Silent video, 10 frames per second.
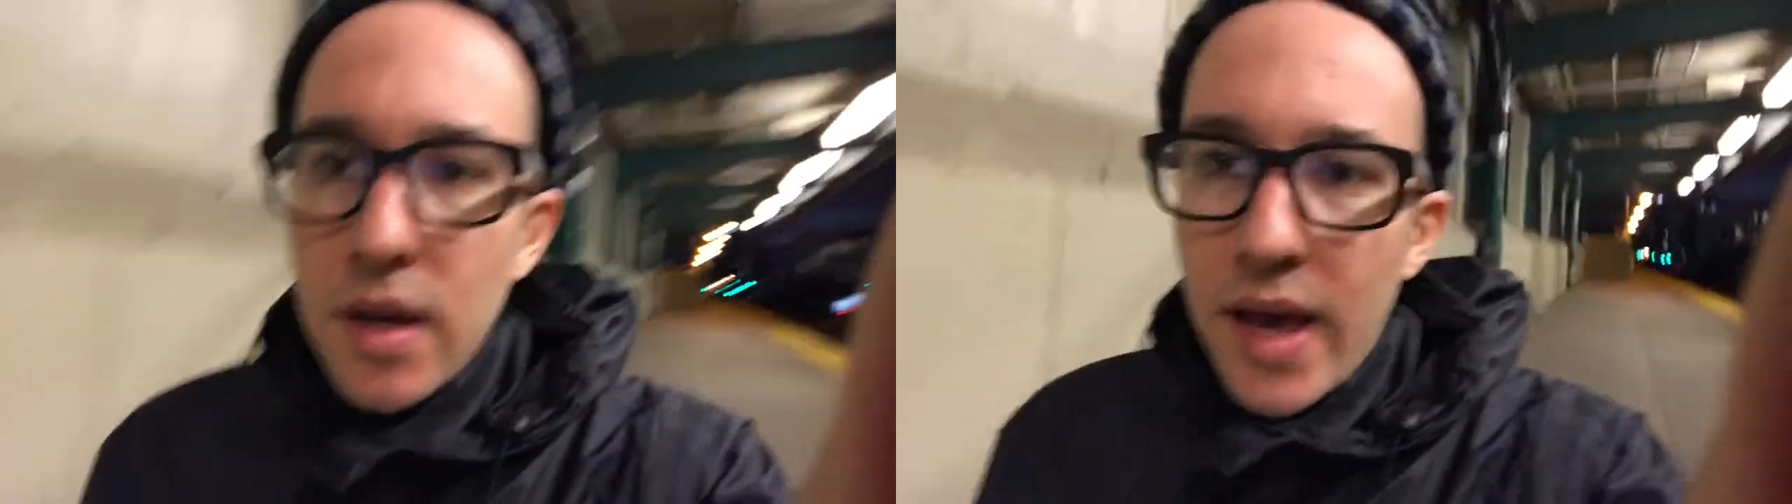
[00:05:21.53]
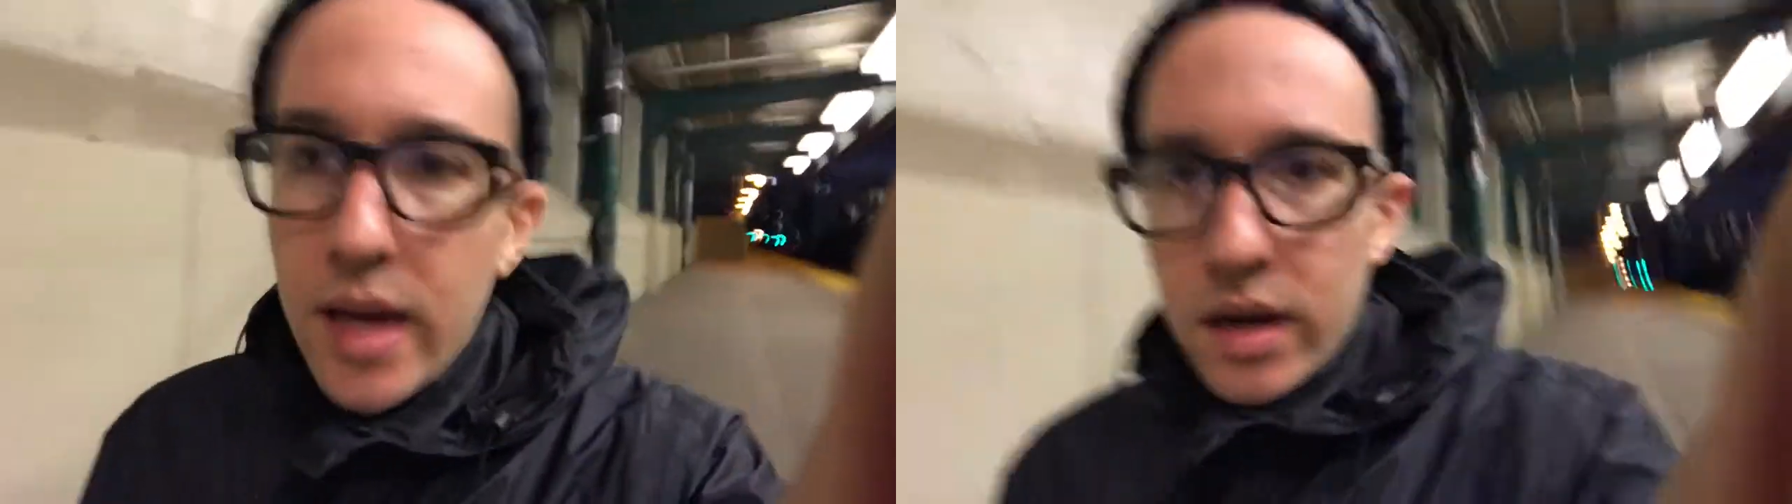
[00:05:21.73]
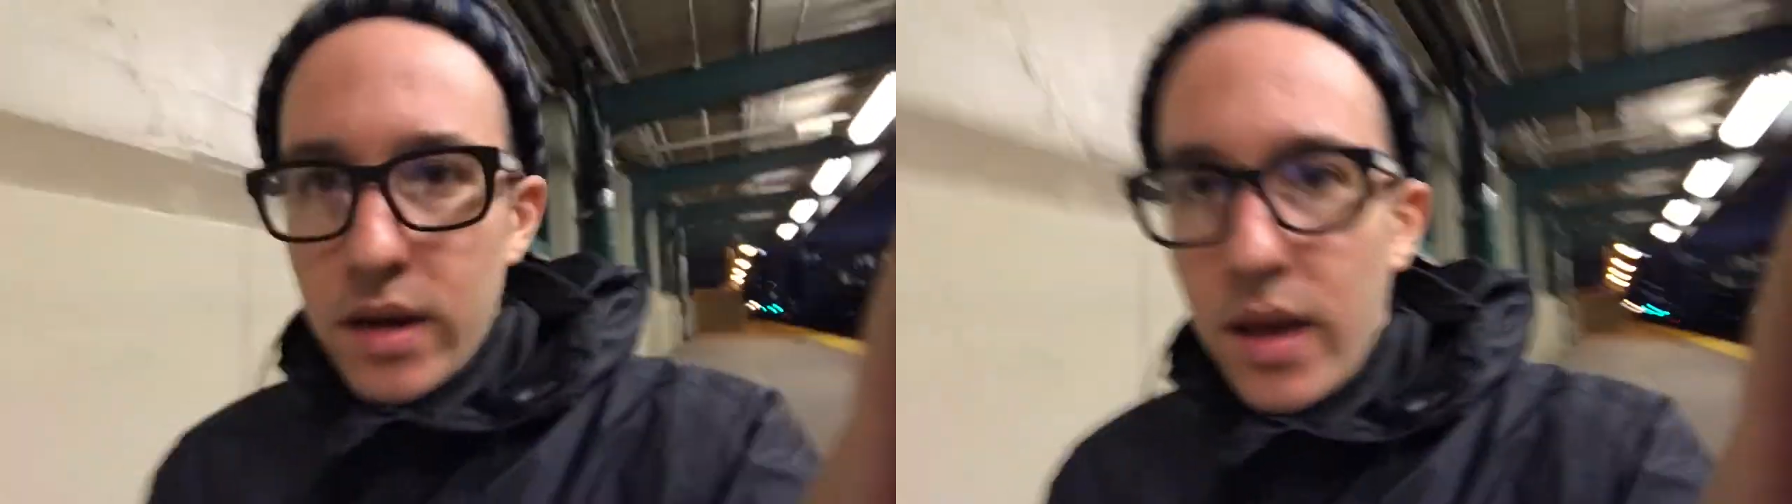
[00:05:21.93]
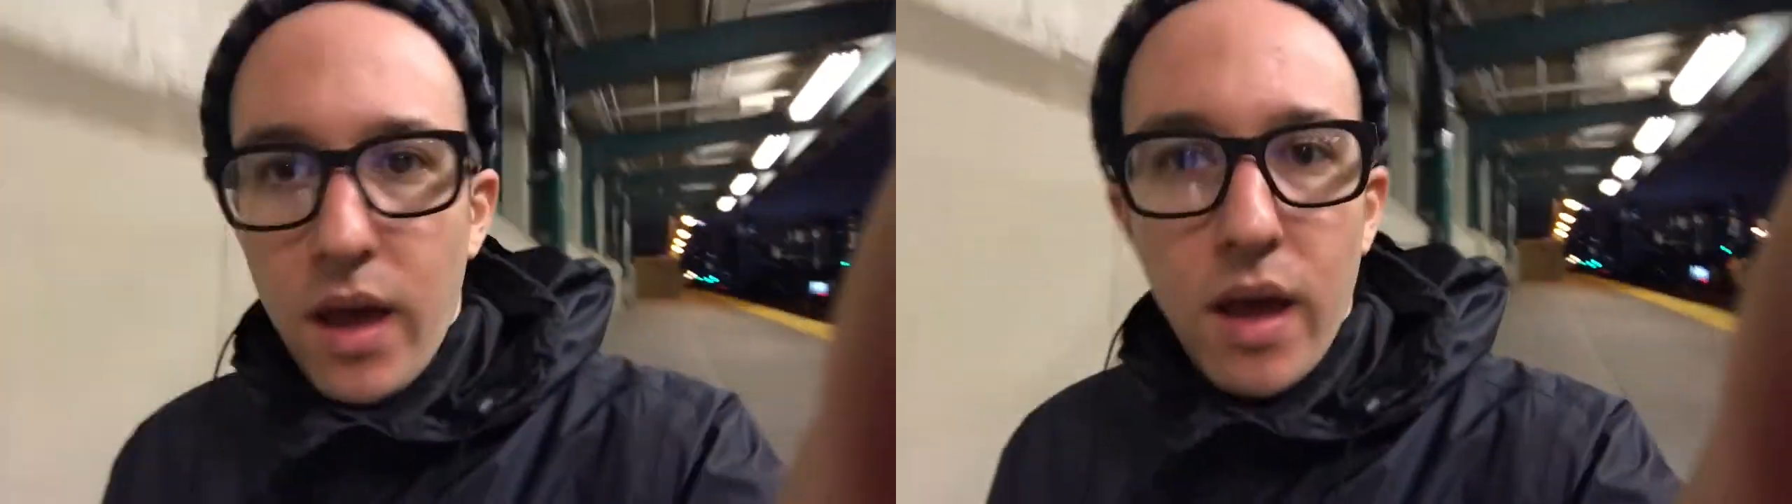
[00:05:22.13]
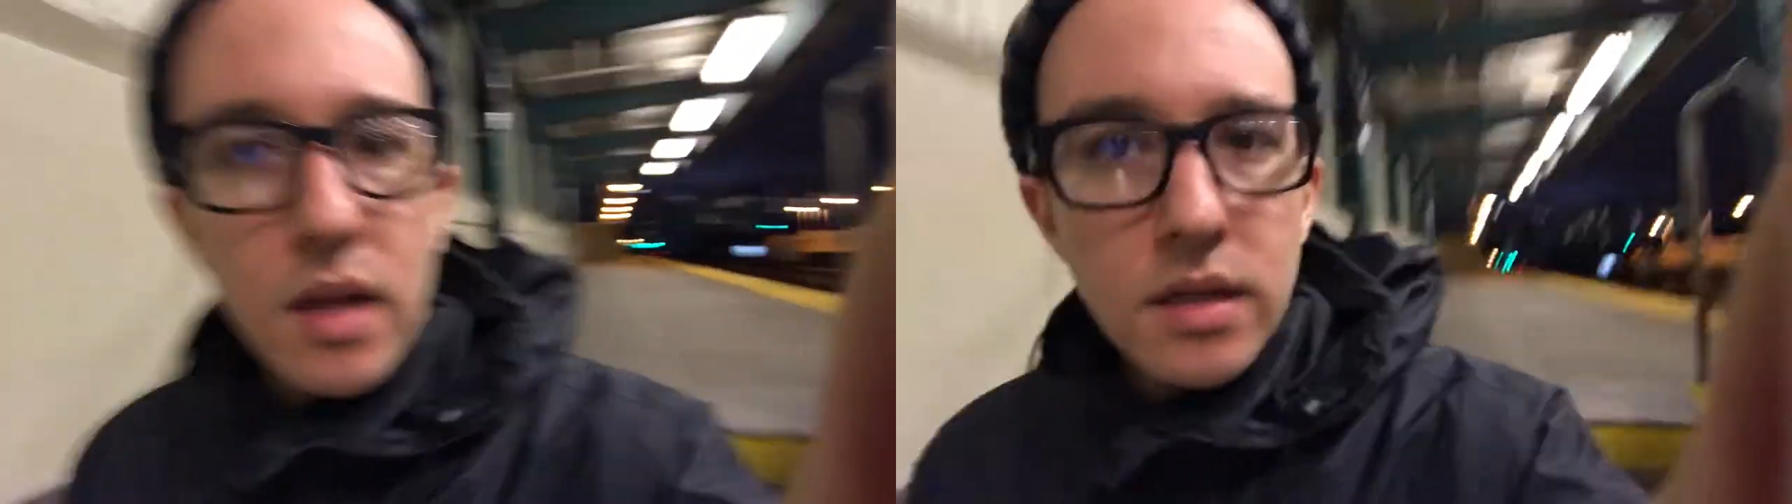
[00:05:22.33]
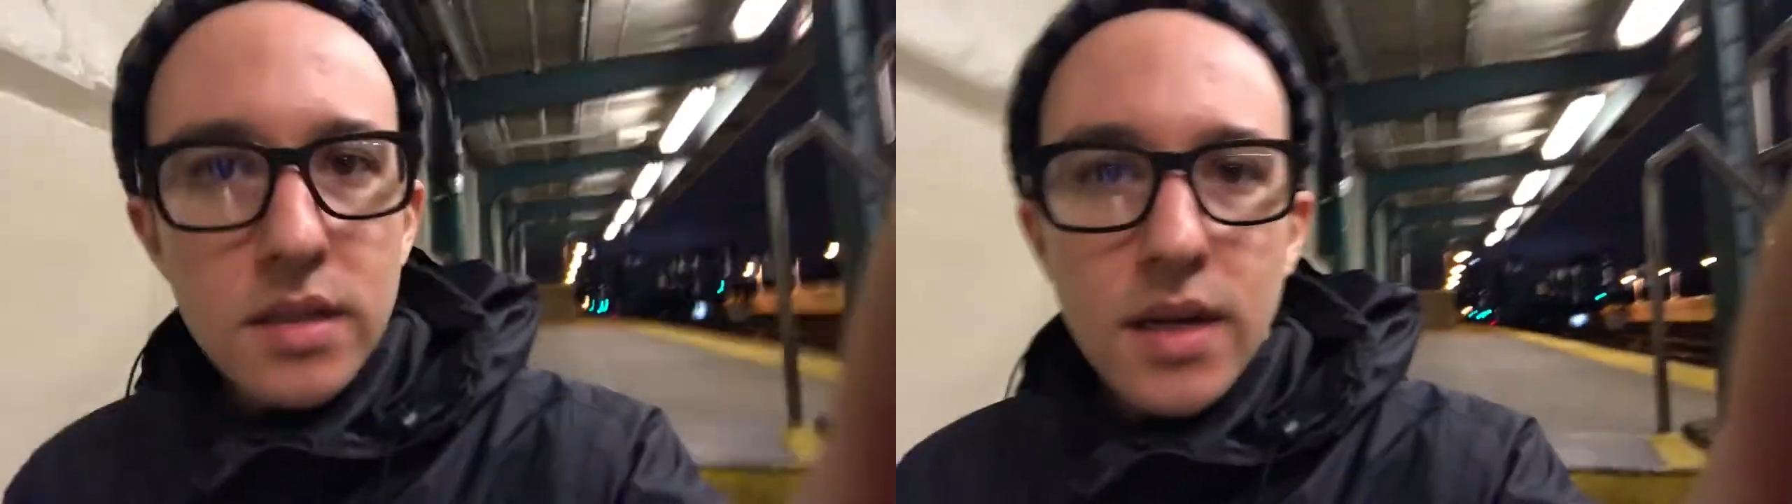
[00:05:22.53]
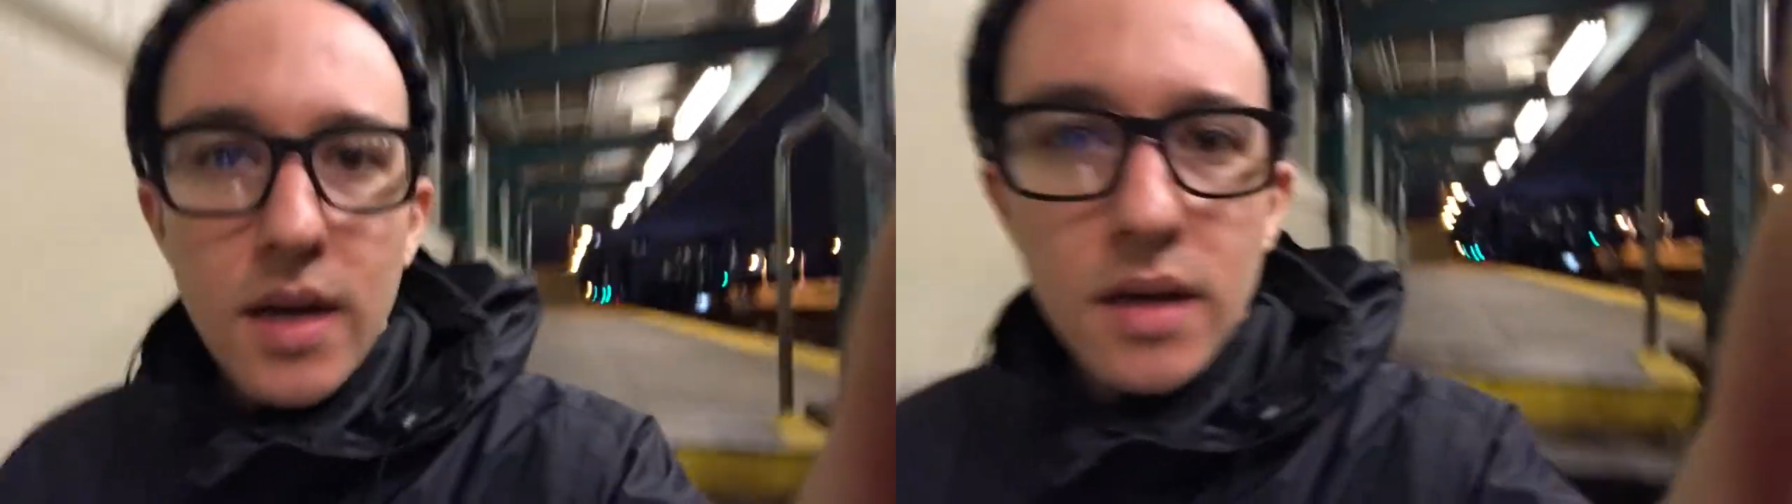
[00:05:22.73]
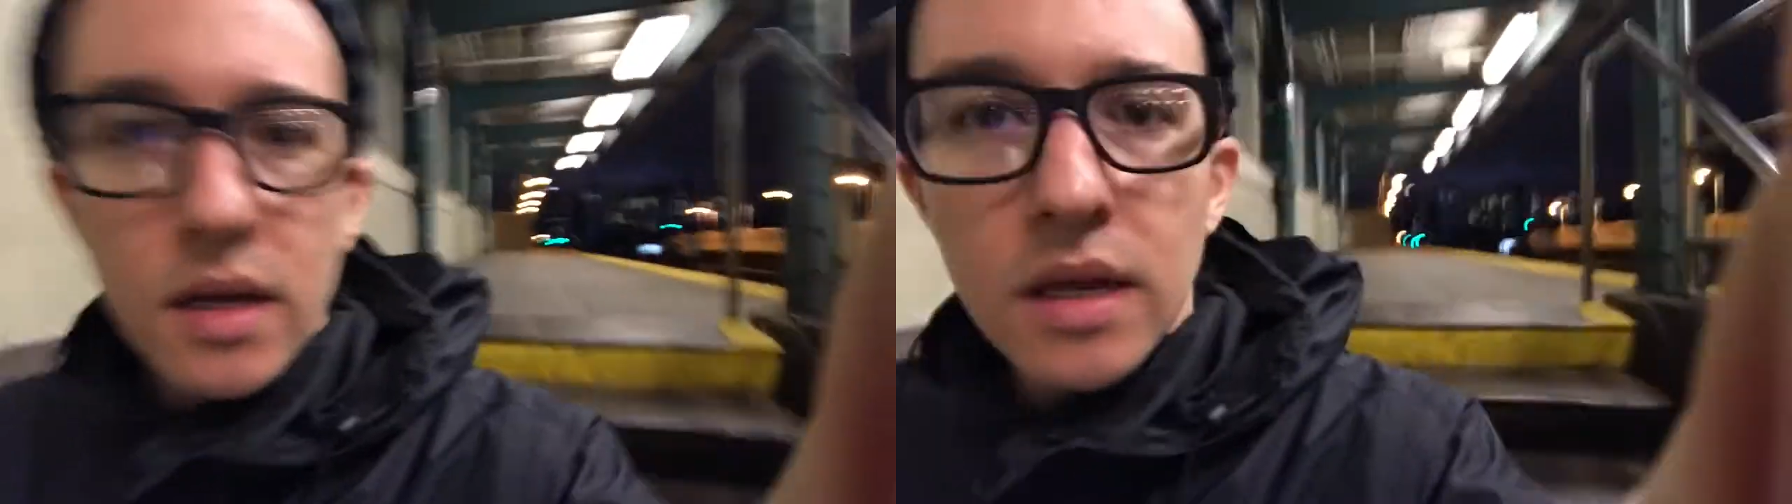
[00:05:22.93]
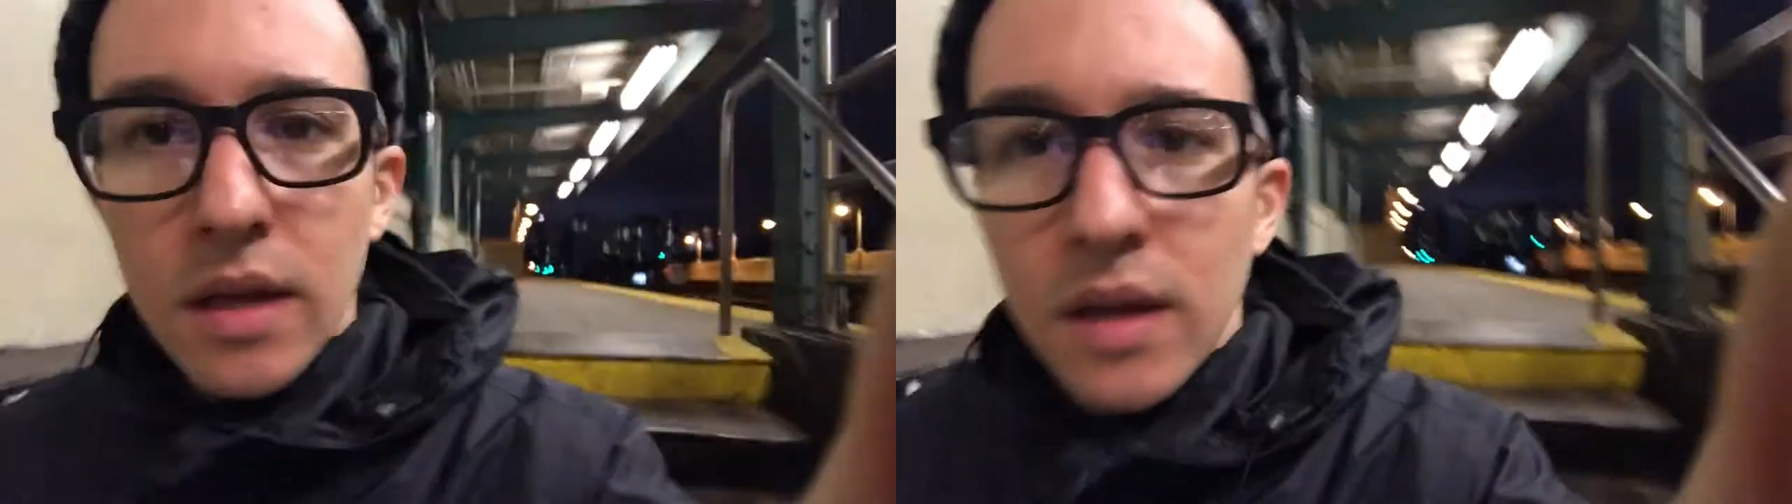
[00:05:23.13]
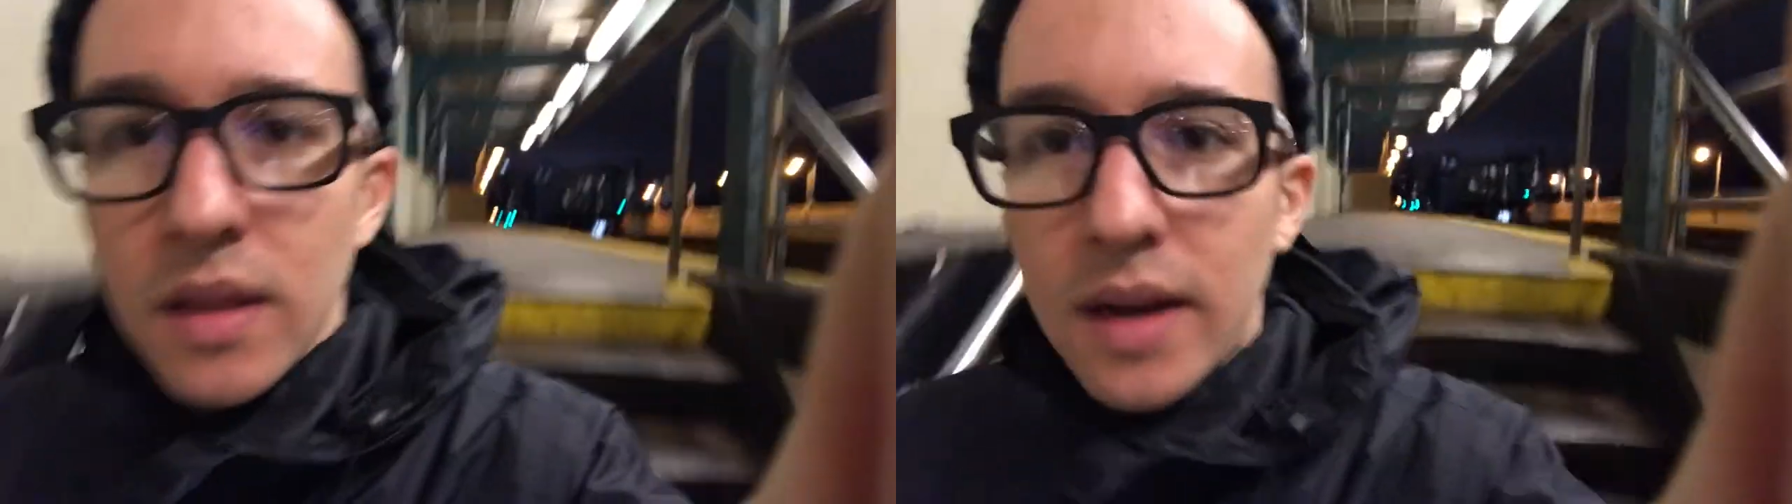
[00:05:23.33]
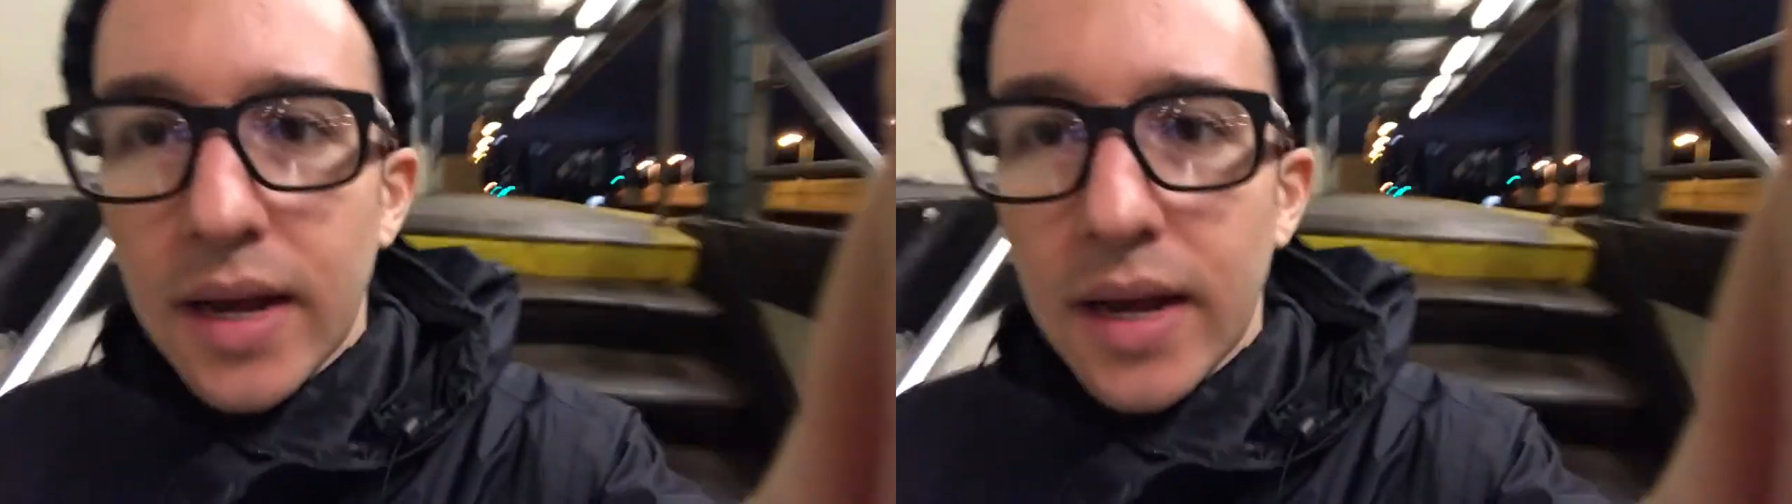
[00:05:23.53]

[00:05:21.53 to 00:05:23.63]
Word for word: edit, and uh, then I